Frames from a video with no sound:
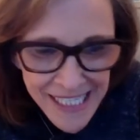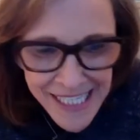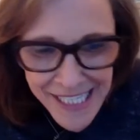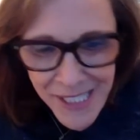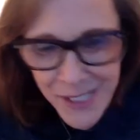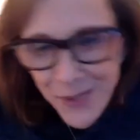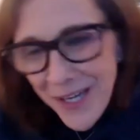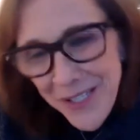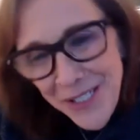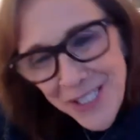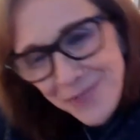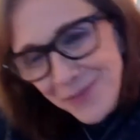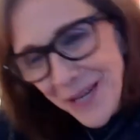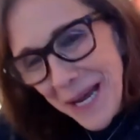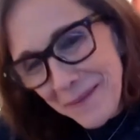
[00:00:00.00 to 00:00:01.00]
so
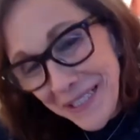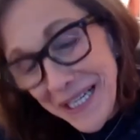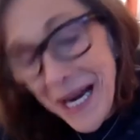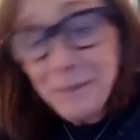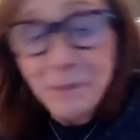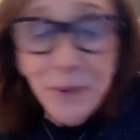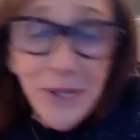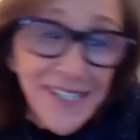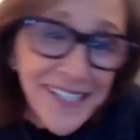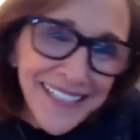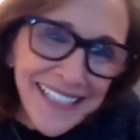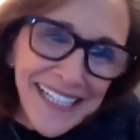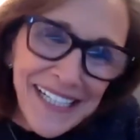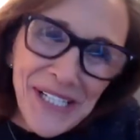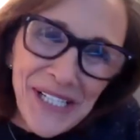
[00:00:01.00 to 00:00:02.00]
I
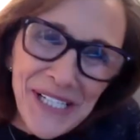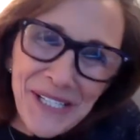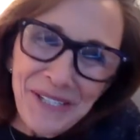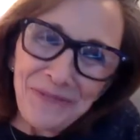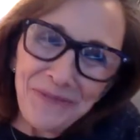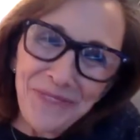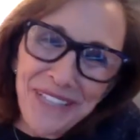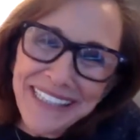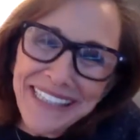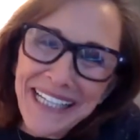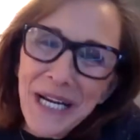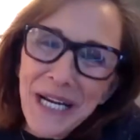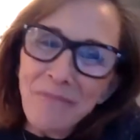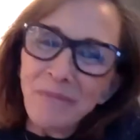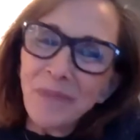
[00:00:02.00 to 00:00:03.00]
personally just feel
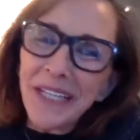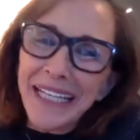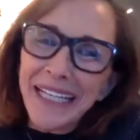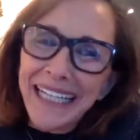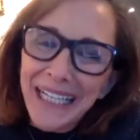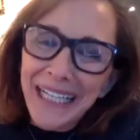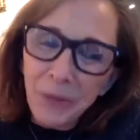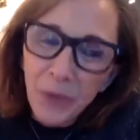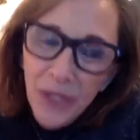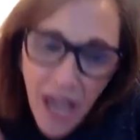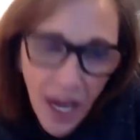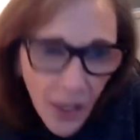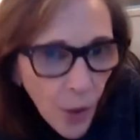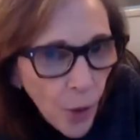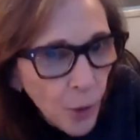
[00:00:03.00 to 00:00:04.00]
like we're not
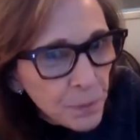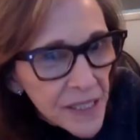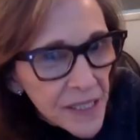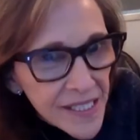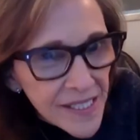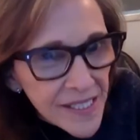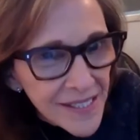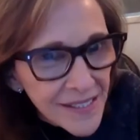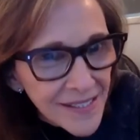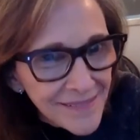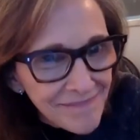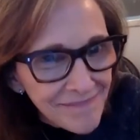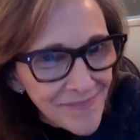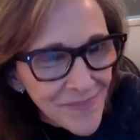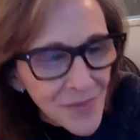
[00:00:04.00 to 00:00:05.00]
hopeless.
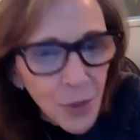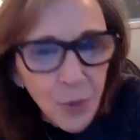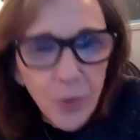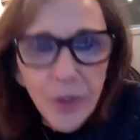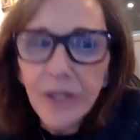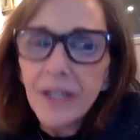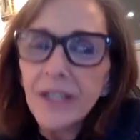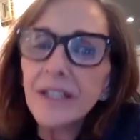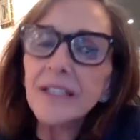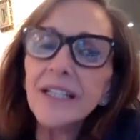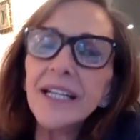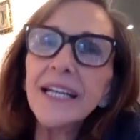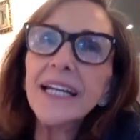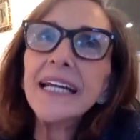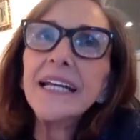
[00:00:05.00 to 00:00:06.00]
We're
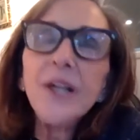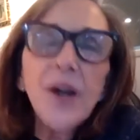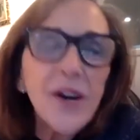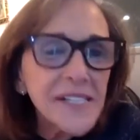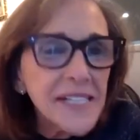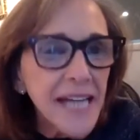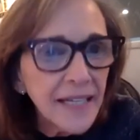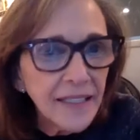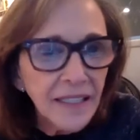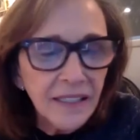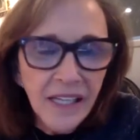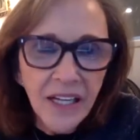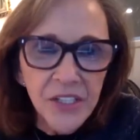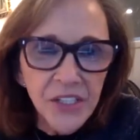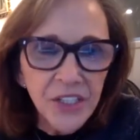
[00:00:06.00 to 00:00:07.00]
in our
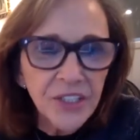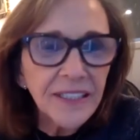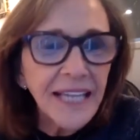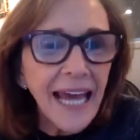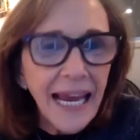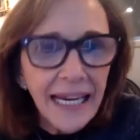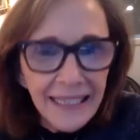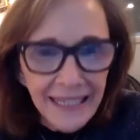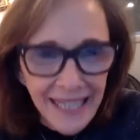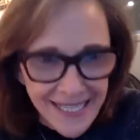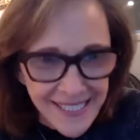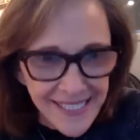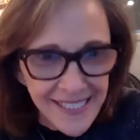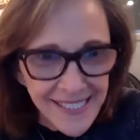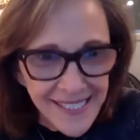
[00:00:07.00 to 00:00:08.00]
technological
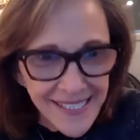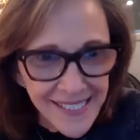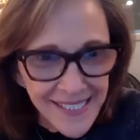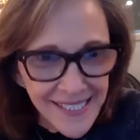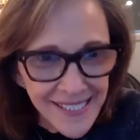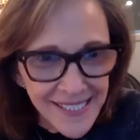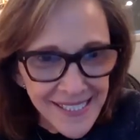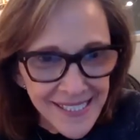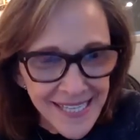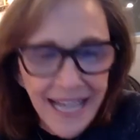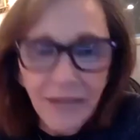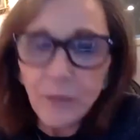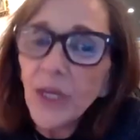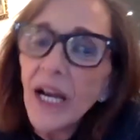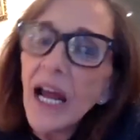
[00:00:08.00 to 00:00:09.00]
adolescence.
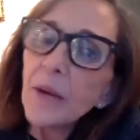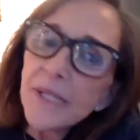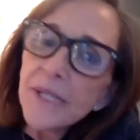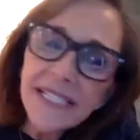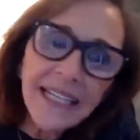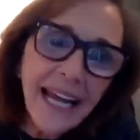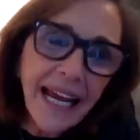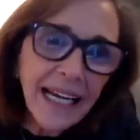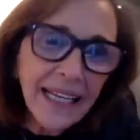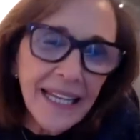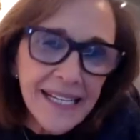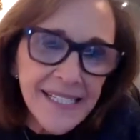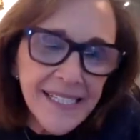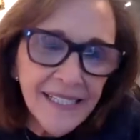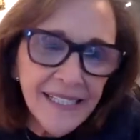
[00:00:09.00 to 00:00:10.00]
And when I was an
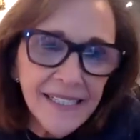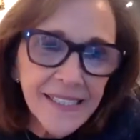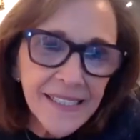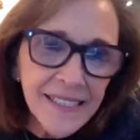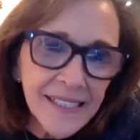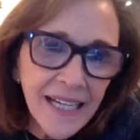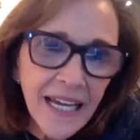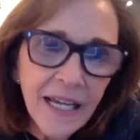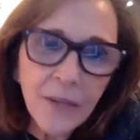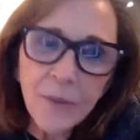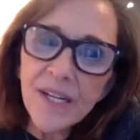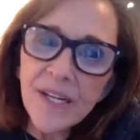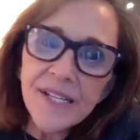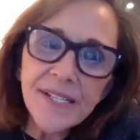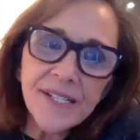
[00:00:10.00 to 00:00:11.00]
adolescent, I
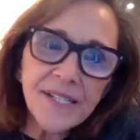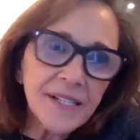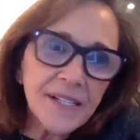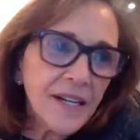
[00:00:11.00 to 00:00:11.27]
was